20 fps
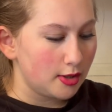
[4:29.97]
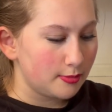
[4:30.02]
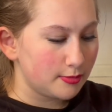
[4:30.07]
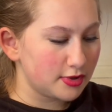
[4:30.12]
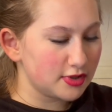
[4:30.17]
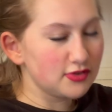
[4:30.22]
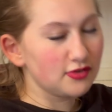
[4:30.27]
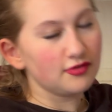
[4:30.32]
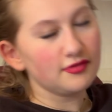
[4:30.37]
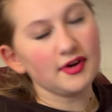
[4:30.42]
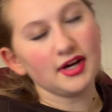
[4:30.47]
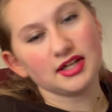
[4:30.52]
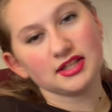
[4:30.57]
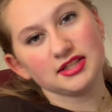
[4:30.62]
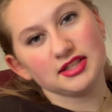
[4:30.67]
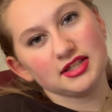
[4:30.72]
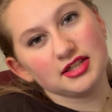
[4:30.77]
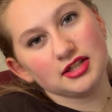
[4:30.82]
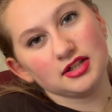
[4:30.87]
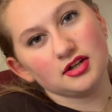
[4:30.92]
But the fact
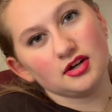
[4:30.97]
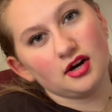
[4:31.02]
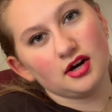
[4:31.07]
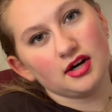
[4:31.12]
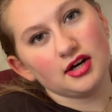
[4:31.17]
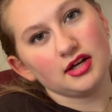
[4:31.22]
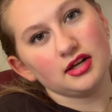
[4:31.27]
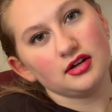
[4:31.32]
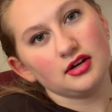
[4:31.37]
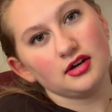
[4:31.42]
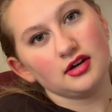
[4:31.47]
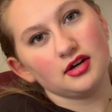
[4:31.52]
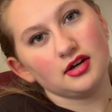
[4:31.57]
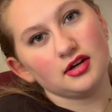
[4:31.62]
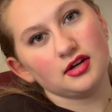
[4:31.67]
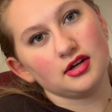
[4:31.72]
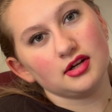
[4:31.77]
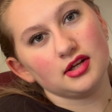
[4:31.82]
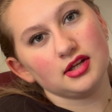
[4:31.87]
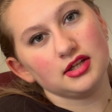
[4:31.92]
that he got
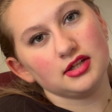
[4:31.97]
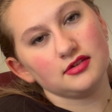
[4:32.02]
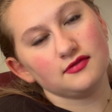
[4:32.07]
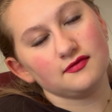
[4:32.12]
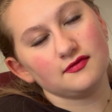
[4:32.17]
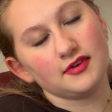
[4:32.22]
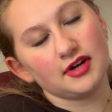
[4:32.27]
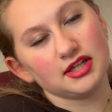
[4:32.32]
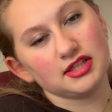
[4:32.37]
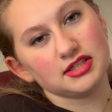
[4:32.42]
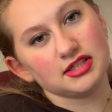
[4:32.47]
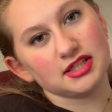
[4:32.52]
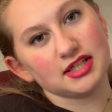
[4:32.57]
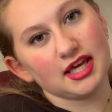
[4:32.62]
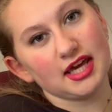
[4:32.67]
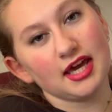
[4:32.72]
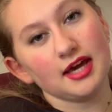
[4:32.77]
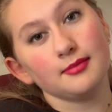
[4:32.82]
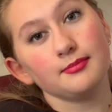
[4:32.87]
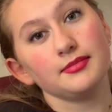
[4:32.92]
an invite to
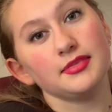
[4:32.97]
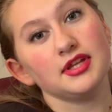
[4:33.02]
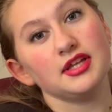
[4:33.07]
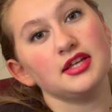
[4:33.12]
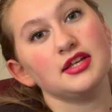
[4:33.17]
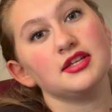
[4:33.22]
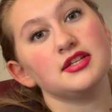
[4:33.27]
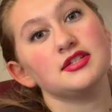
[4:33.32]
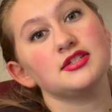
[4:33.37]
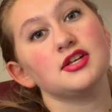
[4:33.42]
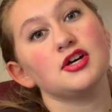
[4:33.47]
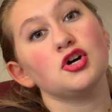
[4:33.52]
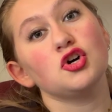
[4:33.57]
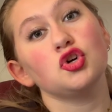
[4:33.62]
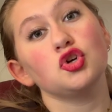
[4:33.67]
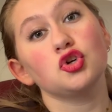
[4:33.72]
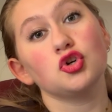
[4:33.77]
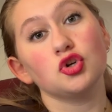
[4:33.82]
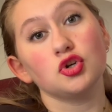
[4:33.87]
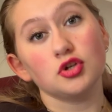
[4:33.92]
camp is a
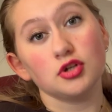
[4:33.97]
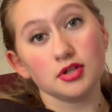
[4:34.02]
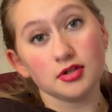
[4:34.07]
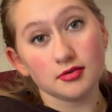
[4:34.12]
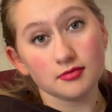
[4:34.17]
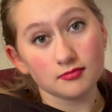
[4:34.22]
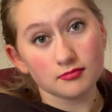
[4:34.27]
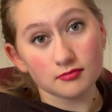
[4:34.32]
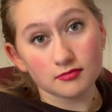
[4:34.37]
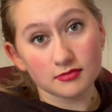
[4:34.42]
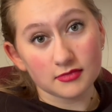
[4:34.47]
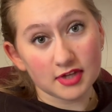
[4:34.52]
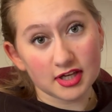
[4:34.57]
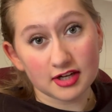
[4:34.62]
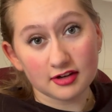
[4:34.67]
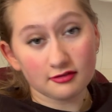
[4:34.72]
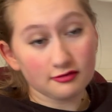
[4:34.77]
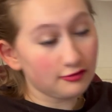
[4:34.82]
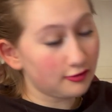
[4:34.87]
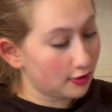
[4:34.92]
good
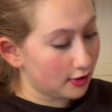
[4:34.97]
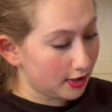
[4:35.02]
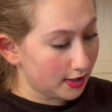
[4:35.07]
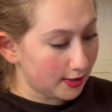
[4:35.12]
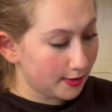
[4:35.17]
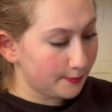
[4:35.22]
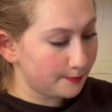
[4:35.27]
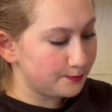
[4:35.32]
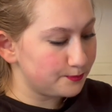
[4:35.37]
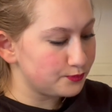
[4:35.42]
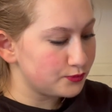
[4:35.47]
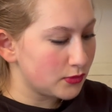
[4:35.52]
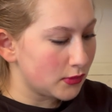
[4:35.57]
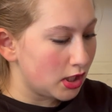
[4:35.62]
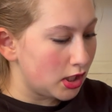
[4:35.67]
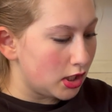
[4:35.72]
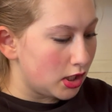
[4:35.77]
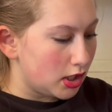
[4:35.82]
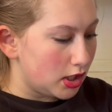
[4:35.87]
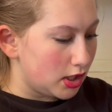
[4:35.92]
thing for him.
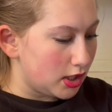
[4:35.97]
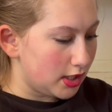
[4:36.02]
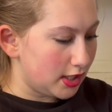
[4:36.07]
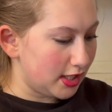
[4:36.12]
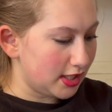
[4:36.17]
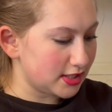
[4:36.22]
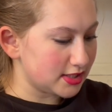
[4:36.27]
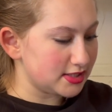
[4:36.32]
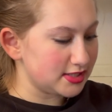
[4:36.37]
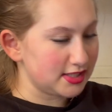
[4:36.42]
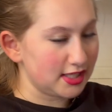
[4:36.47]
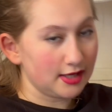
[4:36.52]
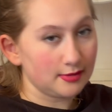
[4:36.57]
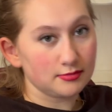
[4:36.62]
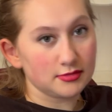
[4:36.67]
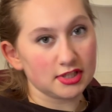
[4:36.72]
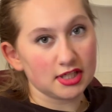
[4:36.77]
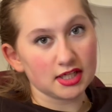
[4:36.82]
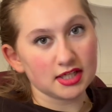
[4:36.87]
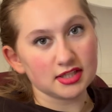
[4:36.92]
Next, Sam
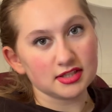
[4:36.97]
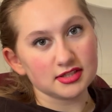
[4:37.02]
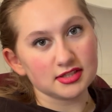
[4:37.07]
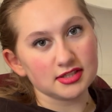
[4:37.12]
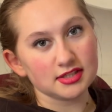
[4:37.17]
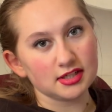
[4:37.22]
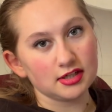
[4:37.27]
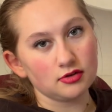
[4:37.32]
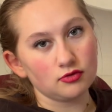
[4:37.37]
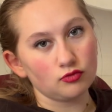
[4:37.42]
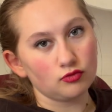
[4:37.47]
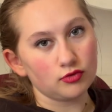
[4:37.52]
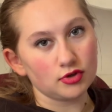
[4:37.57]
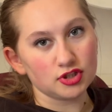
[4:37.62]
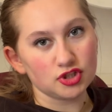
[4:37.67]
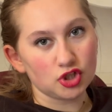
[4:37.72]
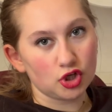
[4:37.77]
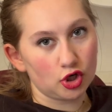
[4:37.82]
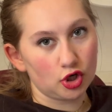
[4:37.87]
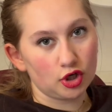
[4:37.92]
Dickinson,
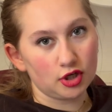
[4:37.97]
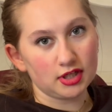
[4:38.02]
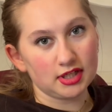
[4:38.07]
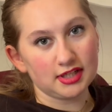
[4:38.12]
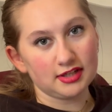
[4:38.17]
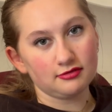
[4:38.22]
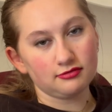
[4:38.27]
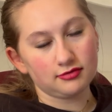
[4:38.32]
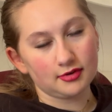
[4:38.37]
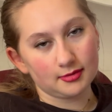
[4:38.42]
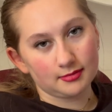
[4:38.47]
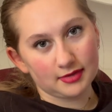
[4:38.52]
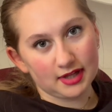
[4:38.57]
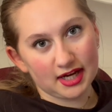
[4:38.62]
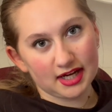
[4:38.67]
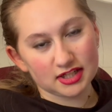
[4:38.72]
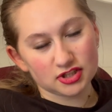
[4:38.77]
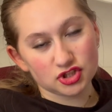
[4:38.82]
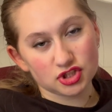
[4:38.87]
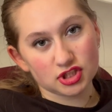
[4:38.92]
returnee from
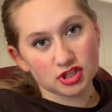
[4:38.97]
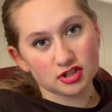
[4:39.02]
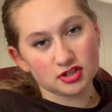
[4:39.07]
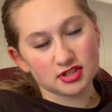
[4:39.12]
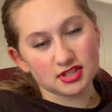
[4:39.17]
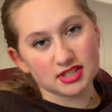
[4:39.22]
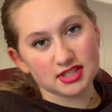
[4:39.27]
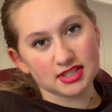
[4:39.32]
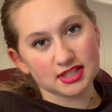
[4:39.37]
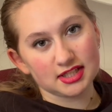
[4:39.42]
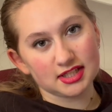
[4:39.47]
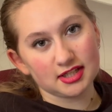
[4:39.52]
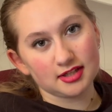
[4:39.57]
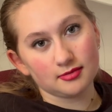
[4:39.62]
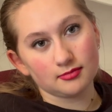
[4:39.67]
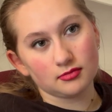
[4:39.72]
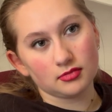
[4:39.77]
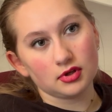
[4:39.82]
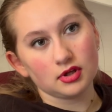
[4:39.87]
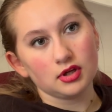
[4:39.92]
last year's
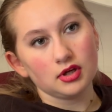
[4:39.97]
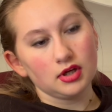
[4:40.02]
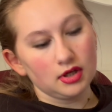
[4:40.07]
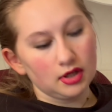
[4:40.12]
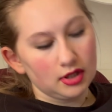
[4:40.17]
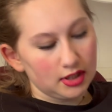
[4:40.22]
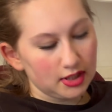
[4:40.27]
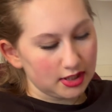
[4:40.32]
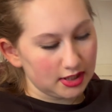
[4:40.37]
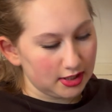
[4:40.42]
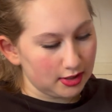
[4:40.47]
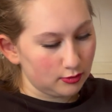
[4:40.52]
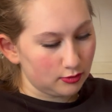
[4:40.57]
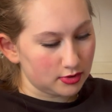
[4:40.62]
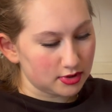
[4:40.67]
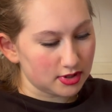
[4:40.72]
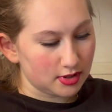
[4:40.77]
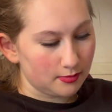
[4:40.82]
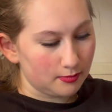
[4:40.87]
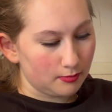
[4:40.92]
team. He
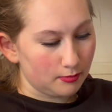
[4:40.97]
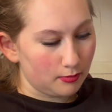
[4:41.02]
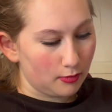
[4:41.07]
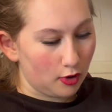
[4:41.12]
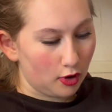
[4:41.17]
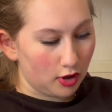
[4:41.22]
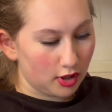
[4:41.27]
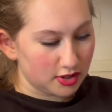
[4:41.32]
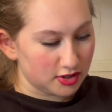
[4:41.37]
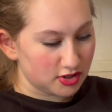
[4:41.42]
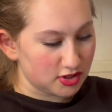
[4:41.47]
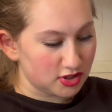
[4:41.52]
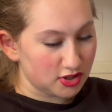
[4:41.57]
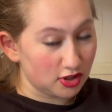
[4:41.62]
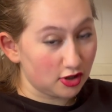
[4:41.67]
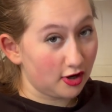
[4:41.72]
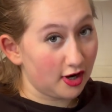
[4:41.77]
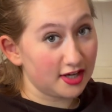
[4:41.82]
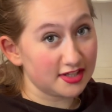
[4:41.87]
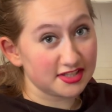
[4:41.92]
was a
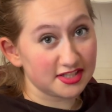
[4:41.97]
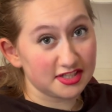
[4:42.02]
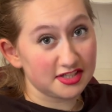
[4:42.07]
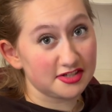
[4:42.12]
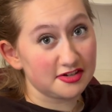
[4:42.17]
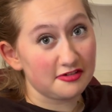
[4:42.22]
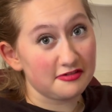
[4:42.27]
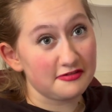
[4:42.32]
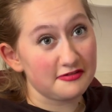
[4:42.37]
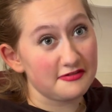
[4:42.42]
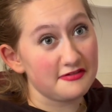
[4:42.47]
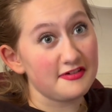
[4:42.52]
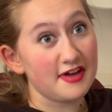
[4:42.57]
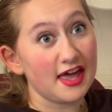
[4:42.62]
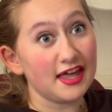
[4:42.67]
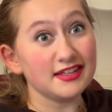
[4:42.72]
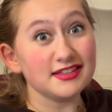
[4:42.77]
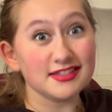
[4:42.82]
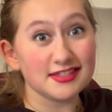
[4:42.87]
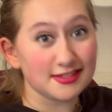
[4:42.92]
monster as a
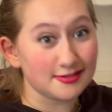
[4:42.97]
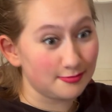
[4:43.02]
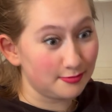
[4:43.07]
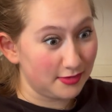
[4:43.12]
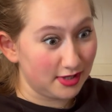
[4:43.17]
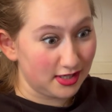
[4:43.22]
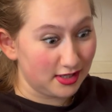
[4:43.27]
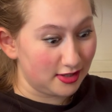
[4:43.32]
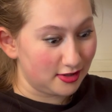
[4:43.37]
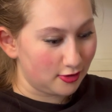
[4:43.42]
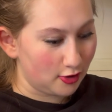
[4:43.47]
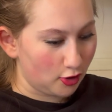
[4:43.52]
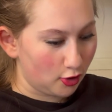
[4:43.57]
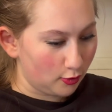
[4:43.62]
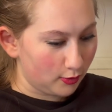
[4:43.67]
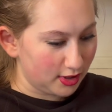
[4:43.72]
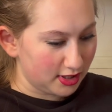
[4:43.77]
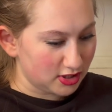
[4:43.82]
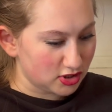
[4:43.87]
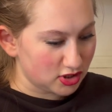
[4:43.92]
defenseman in the
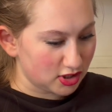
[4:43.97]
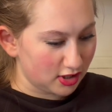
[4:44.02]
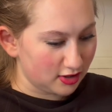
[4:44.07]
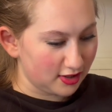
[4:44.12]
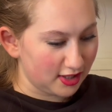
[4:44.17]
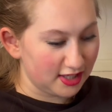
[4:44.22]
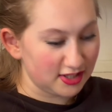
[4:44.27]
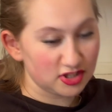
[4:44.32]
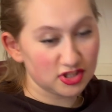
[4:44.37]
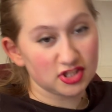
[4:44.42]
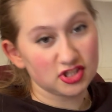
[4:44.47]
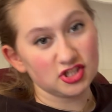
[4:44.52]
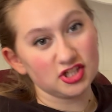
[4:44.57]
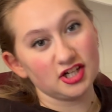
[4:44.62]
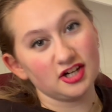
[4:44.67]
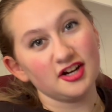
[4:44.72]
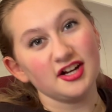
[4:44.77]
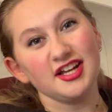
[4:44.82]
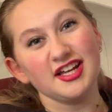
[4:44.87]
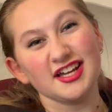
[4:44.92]
OHL last
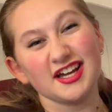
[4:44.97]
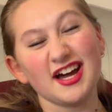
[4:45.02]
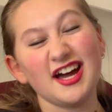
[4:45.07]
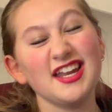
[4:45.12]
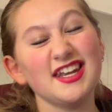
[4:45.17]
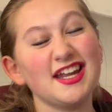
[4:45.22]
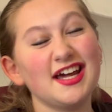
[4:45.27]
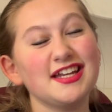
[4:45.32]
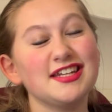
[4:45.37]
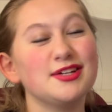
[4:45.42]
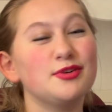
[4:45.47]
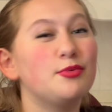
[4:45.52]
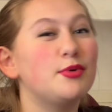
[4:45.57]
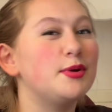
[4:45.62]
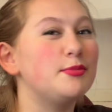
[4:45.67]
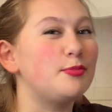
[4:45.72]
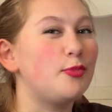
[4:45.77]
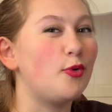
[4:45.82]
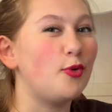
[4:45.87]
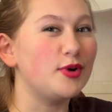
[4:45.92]
year. Got
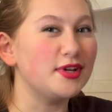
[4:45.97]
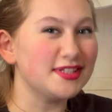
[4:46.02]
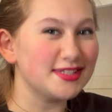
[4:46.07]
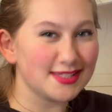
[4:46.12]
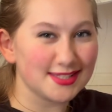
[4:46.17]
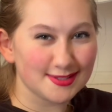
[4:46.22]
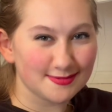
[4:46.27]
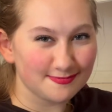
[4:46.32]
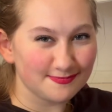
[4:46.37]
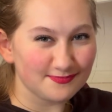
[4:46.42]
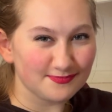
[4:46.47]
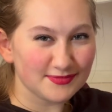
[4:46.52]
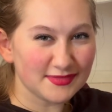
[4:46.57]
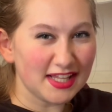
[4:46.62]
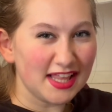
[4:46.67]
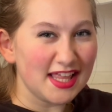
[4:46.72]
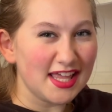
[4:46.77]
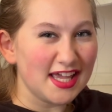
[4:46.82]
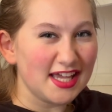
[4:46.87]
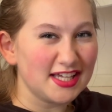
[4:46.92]
91 points.
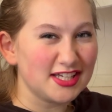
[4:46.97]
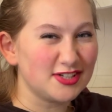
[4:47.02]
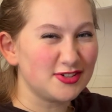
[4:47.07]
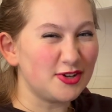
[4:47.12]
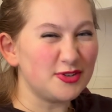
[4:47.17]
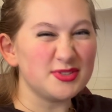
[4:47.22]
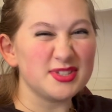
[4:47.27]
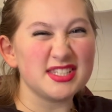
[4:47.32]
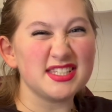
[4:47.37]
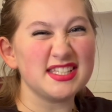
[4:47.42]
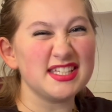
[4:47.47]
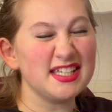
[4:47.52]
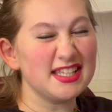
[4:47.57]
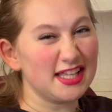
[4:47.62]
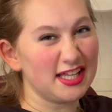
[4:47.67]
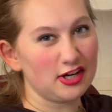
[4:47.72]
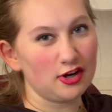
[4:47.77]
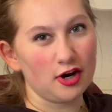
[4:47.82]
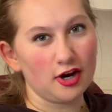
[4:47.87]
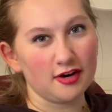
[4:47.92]
You don't see
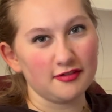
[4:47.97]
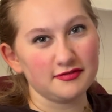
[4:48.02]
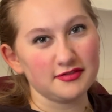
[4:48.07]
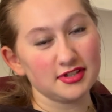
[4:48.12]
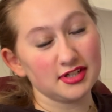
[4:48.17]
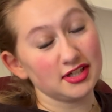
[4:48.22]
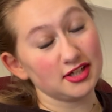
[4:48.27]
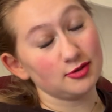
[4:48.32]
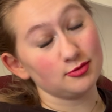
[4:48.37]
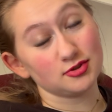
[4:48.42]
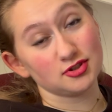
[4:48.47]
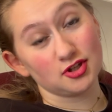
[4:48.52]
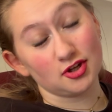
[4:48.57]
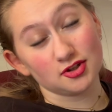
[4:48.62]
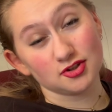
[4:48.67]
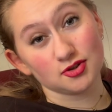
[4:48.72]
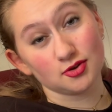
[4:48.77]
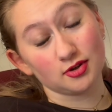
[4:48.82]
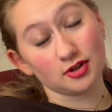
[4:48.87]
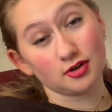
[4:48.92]
that often. He was
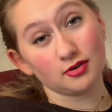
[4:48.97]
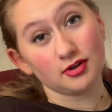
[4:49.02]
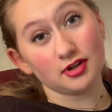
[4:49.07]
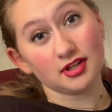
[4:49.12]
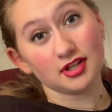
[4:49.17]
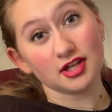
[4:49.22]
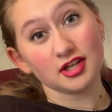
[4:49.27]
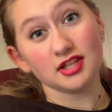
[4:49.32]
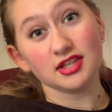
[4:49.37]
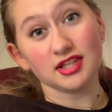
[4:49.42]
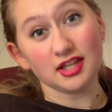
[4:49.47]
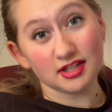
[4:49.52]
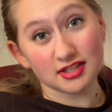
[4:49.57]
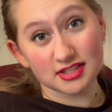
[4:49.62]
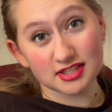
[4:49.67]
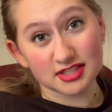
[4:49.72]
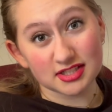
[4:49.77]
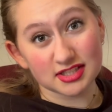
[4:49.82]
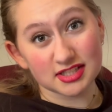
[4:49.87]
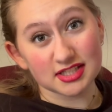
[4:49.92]
also on a really good
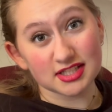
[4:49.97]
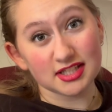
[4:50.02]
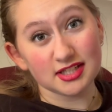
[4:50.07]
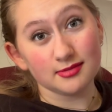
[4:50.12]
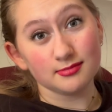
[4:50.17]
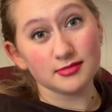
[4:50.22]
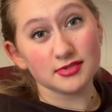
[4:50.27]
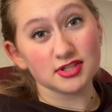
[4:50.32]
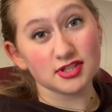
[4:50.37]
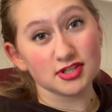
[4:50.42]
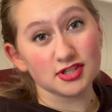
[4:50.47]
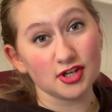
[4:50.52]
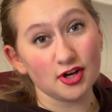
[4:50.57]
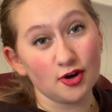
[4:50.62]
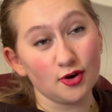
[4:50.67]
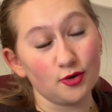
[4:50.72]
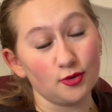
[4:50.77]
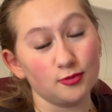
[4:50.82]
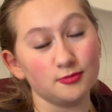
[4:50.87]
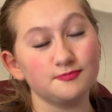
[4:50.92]
London team,
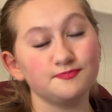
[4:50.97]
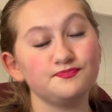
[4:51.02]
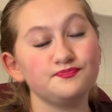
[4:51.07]
so